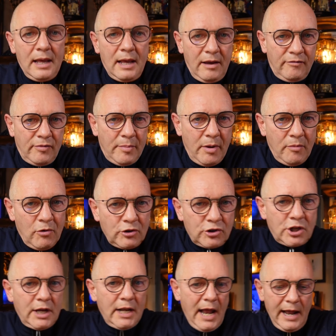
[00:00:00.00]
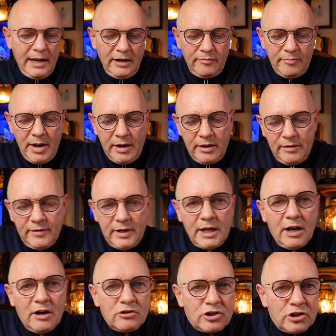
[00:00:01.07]
If you've been watching any of my other
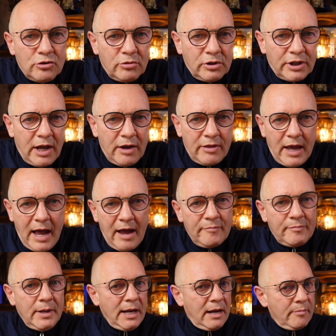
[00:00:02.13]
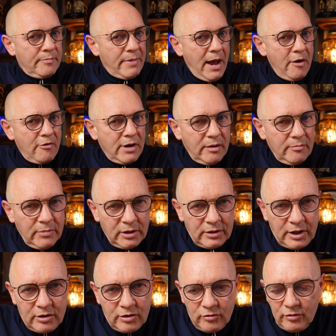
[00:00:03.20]
videos, you will know that I've been comparing
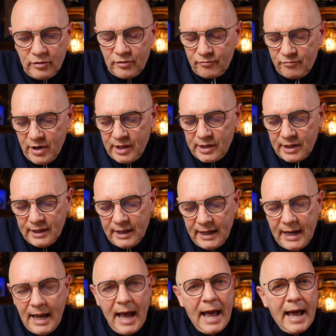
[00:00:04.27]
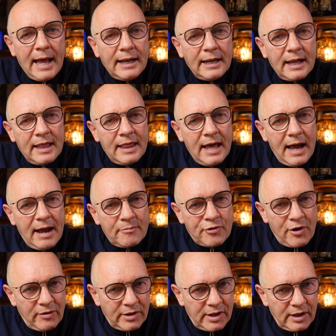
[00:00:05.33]
multi-tools recently, and that
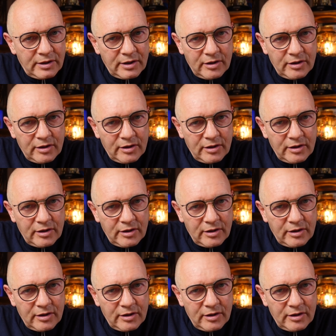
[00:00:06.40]
process